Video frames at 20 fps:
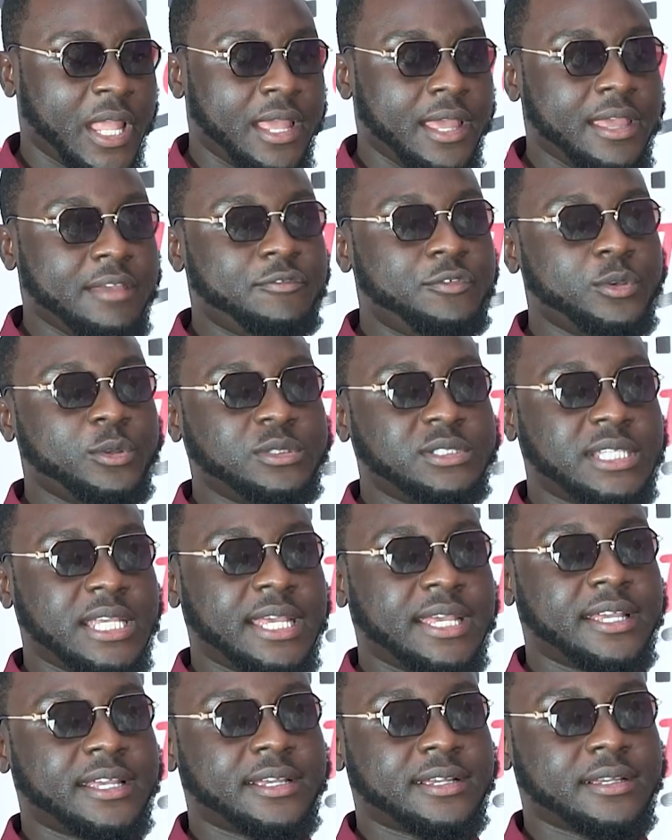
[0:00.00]
if you
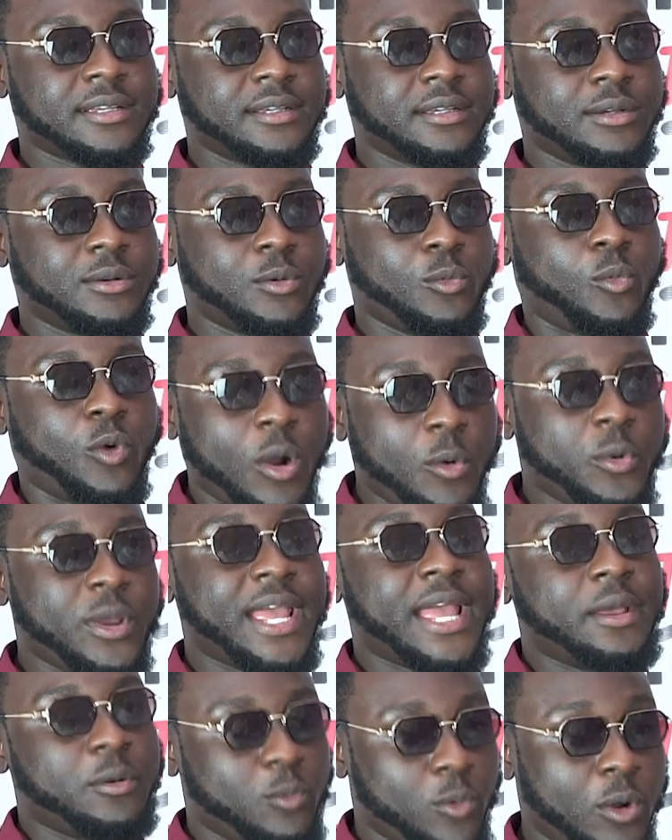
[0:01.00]
take what
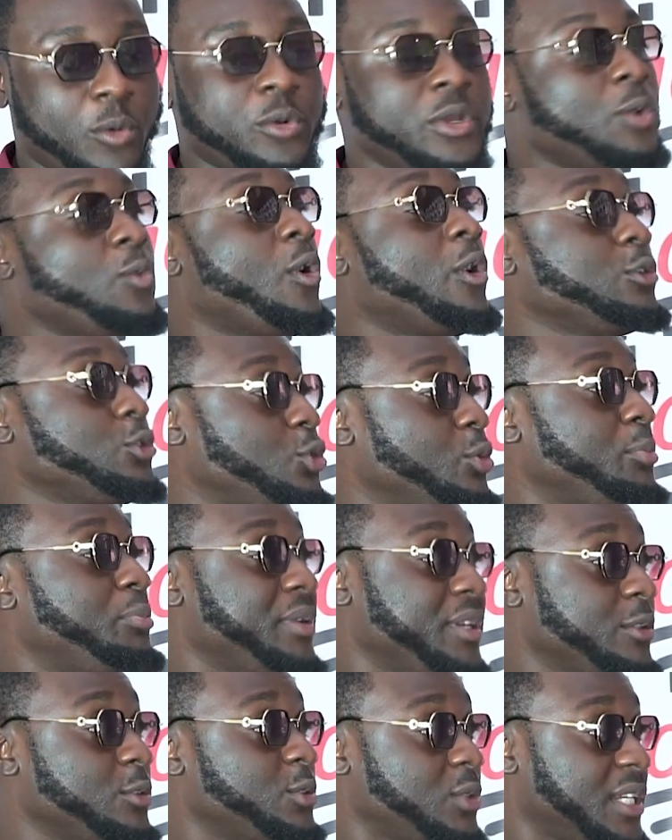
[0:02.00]
we want to
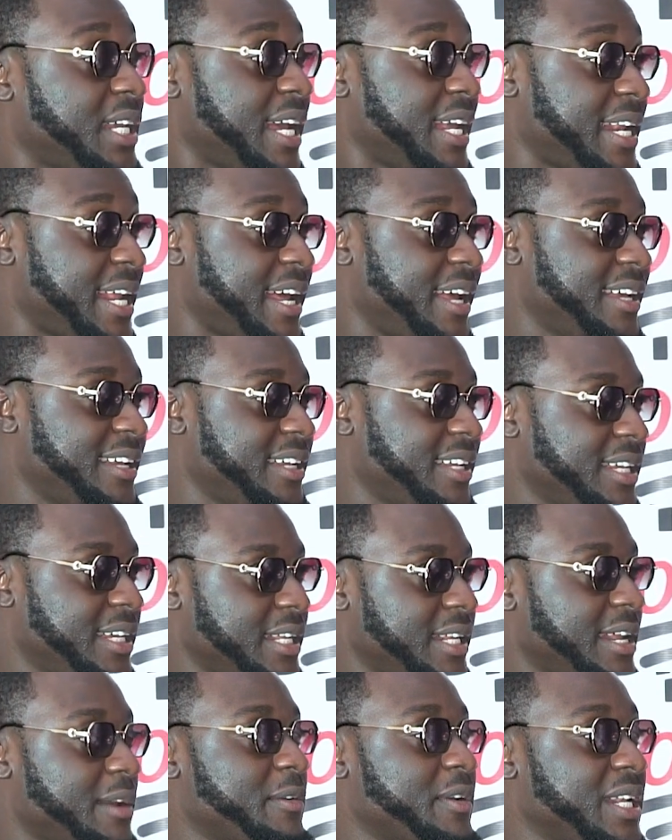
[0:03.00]
build together
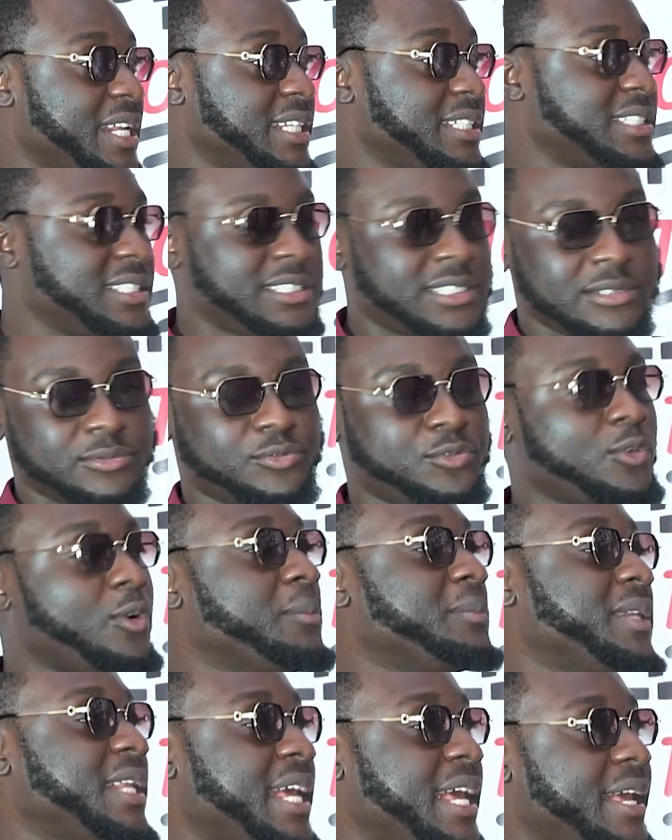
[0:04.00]
in a relationship
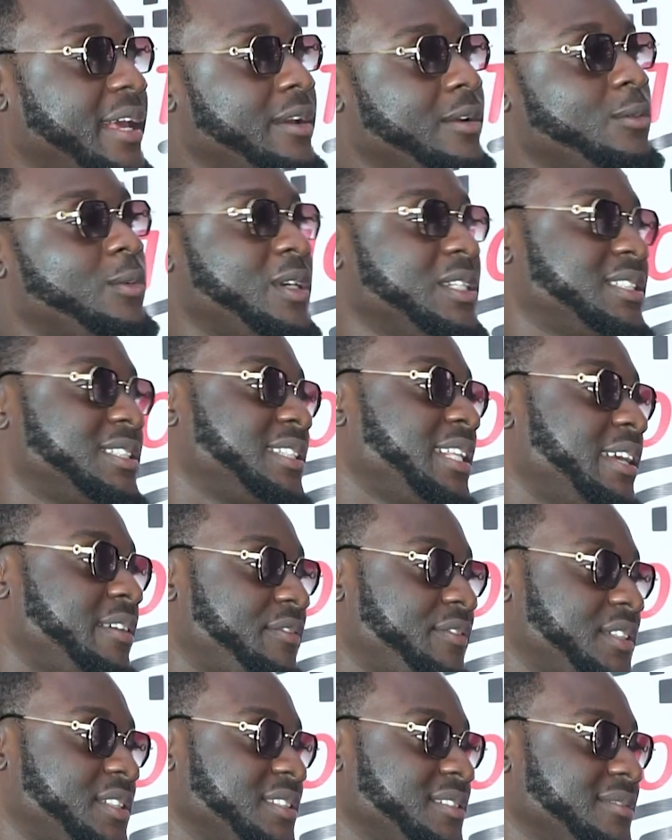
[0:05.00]
from there, what's
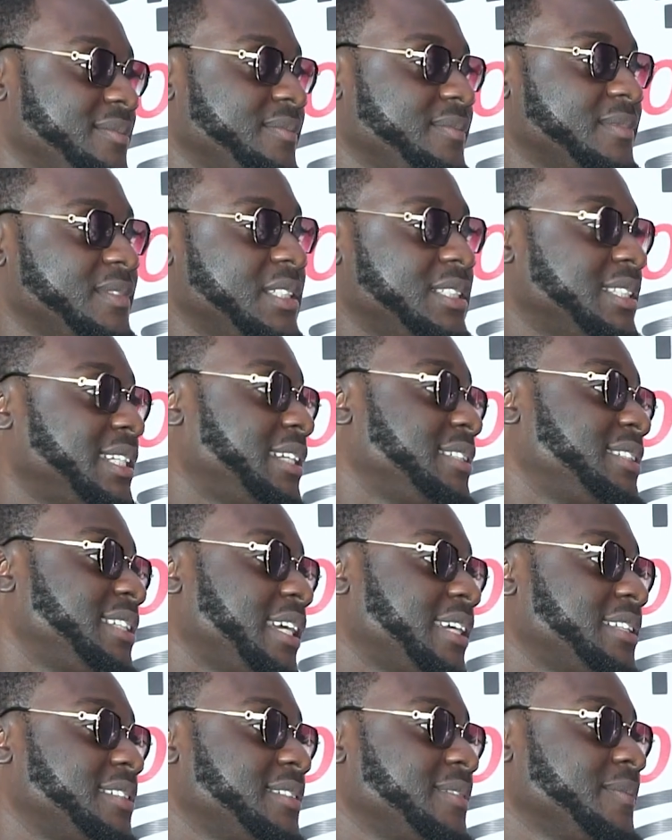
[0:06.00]
left? Is there
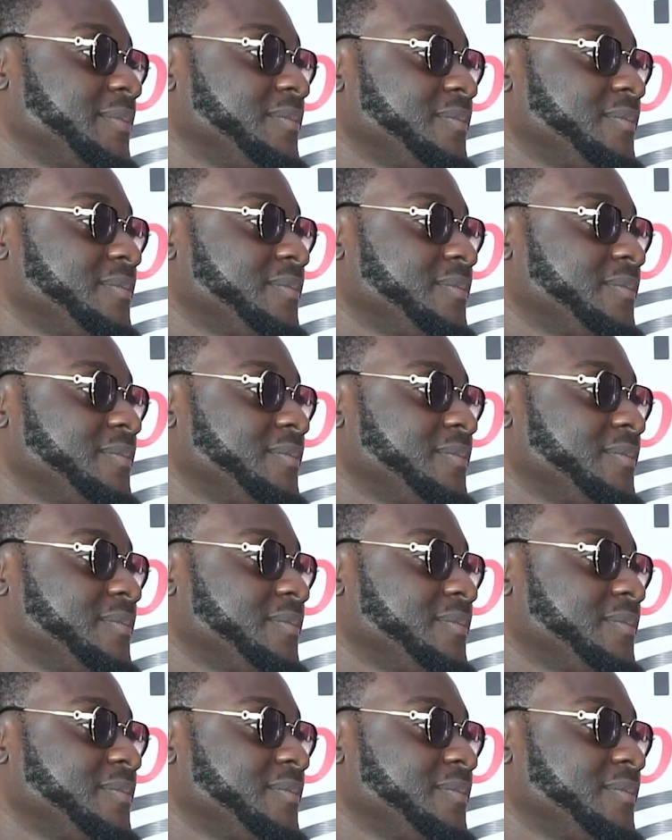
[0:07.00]
sex?